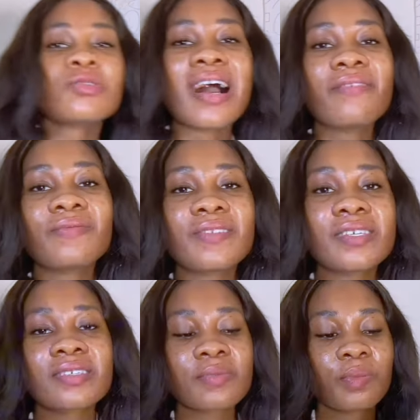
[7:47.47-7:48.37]
have
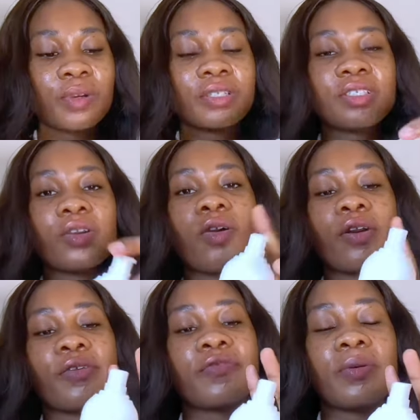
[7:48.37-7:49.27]
this body
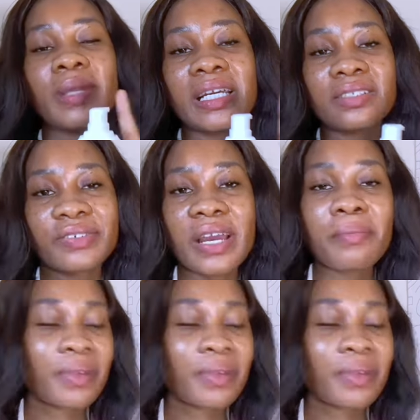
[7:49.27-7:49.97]
oil from Nigerian